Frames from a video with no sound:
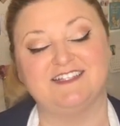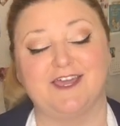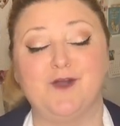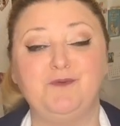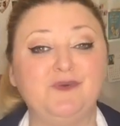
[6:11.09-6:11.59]
I
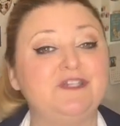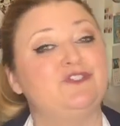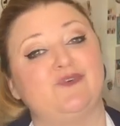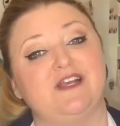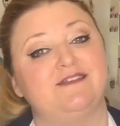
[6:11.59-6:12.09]
hope you
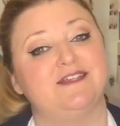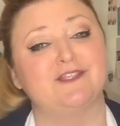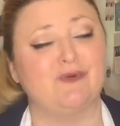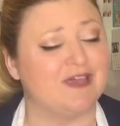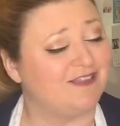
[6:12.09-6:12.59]
enjoyed this
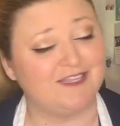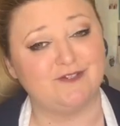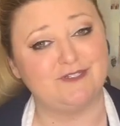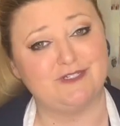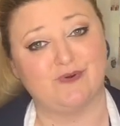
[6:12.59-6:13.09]
quick
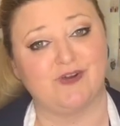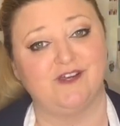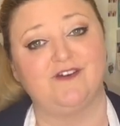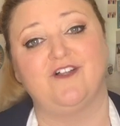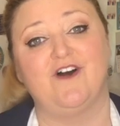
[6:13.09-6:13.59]
little
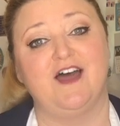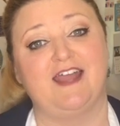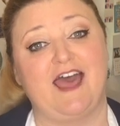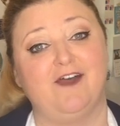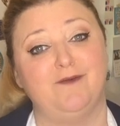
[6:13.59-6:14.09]
tutorial on
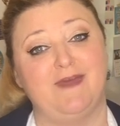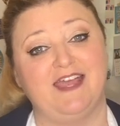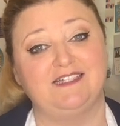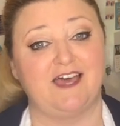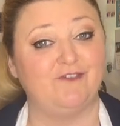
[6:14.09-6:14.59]
how to
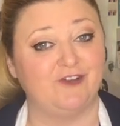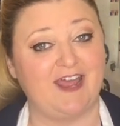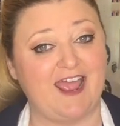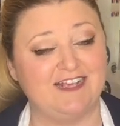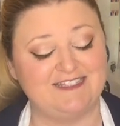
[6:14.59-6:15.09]
make deviled
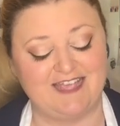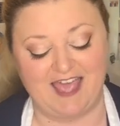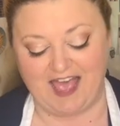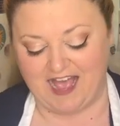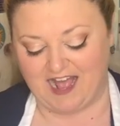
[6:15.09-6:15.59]
eggs.
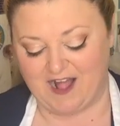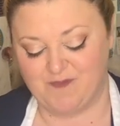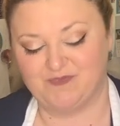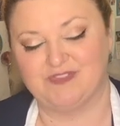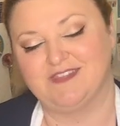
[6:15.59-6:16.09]

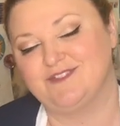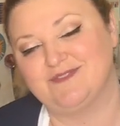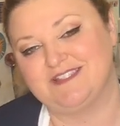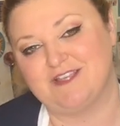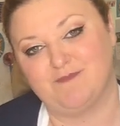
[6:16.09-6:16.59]
This
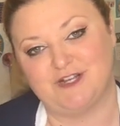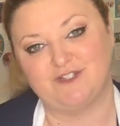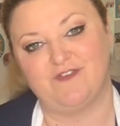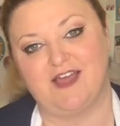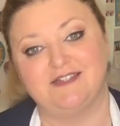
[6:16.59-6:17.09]
was so much
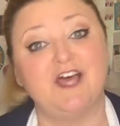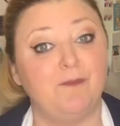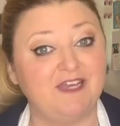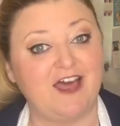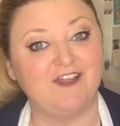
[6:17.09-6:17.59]
fun. Tell
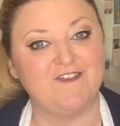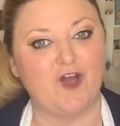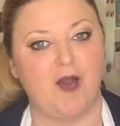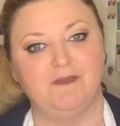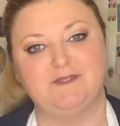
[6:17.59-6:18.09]
me down in the
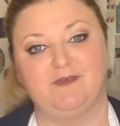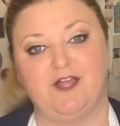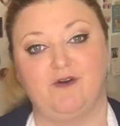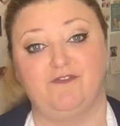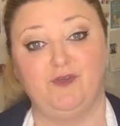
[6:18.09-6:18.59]
comments
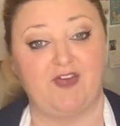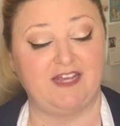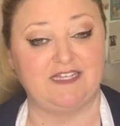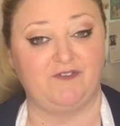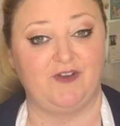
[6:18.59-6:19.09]
below if you
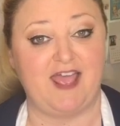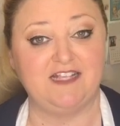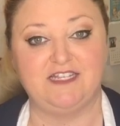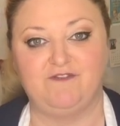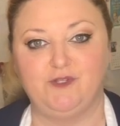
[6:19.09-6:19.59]
like deviled
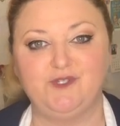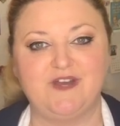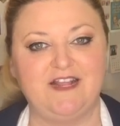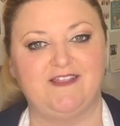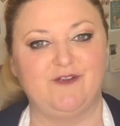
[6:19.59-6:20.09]
eggs and if you do
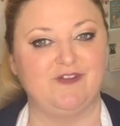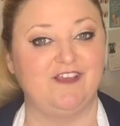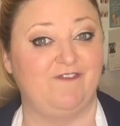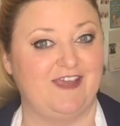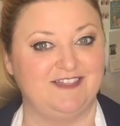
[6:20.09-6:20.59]
anything
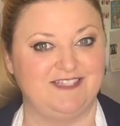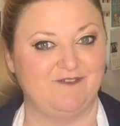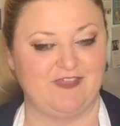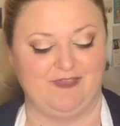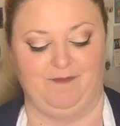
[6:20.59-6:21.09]
really fancy
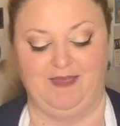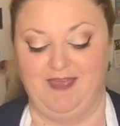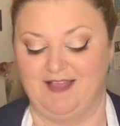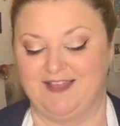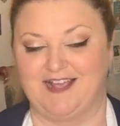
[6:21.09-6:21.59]
with them.
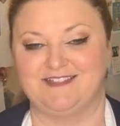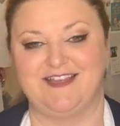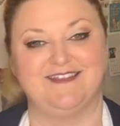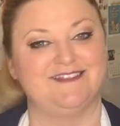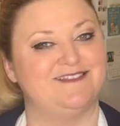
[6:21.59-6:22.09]
Like I
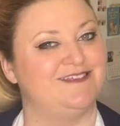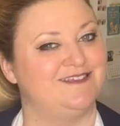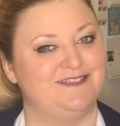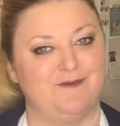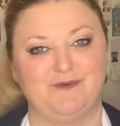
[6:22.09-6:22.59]
said, this is a
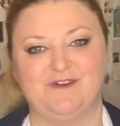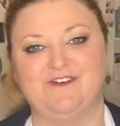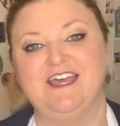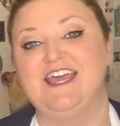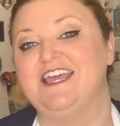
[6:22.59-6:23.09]

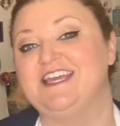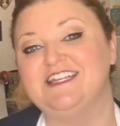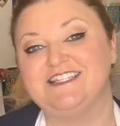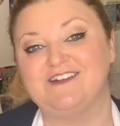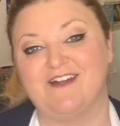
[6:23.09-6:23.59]
simple,
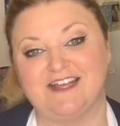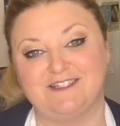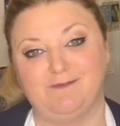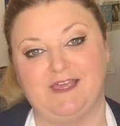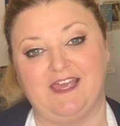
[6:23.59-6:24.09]
easy
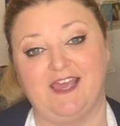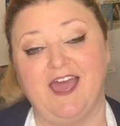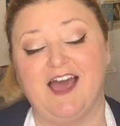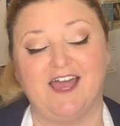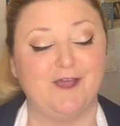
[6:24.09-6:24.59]
recipe.
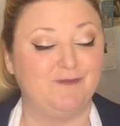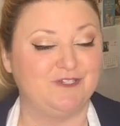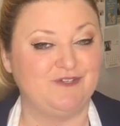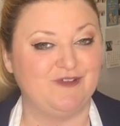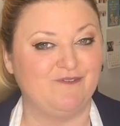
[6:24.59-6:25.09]
I hope
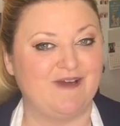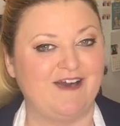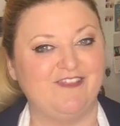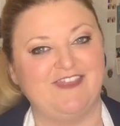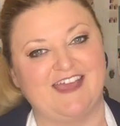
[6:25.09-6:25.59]
you're doing
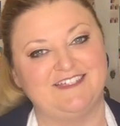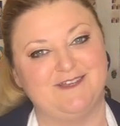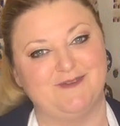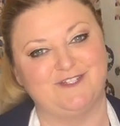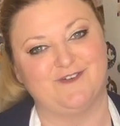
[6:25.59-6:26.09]
well. Thanks
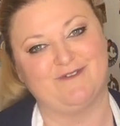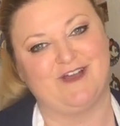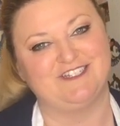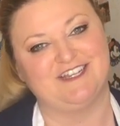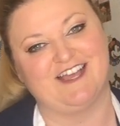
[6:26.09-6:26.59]
so much for
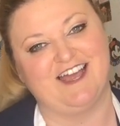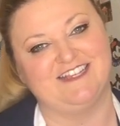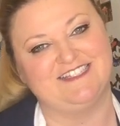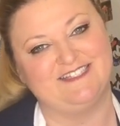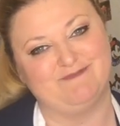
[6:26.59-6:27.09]
watching,
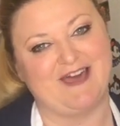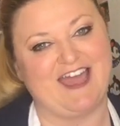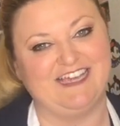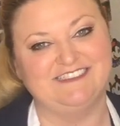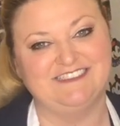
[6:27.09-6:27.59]
guys. Bye.